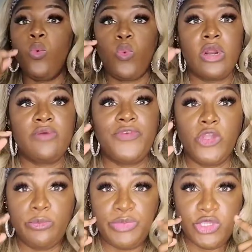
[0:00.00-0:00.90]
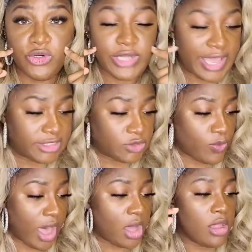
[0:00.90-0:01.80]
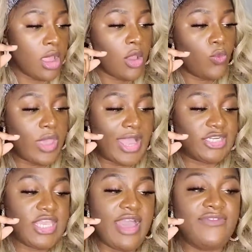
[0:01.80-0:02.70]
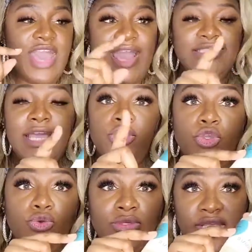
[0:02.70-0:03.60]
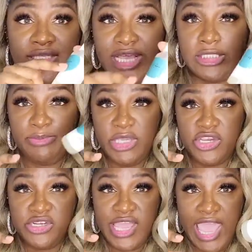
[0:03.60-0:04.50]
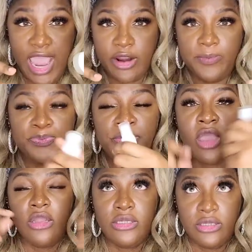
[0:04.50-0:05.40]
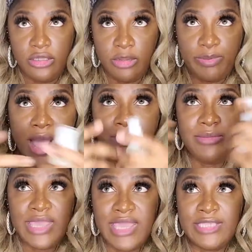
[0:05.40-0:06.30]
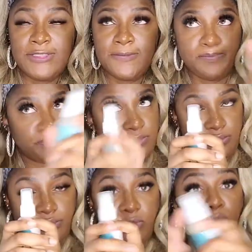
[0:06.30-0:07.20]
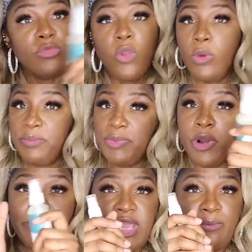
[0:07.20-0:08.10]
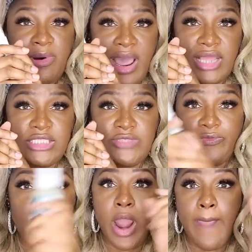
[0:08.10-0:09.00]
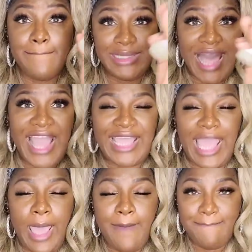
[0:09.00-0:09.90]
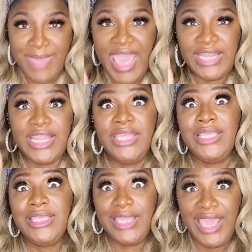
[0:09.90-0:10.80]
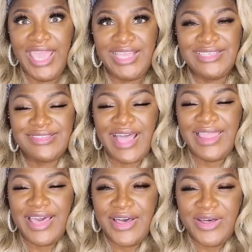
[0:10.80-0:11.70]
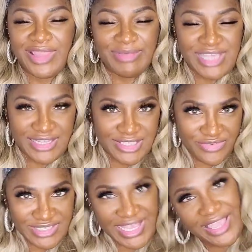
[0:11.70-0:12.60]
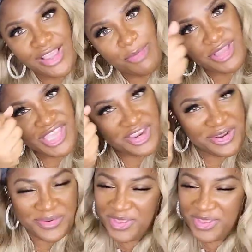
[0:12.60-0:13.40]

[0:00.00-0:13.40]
will work for your beard as well. We actually have guys that use this as beard care. The problem is when people are making products for black men, kings, hello, let me talk to you for a second. Come on here.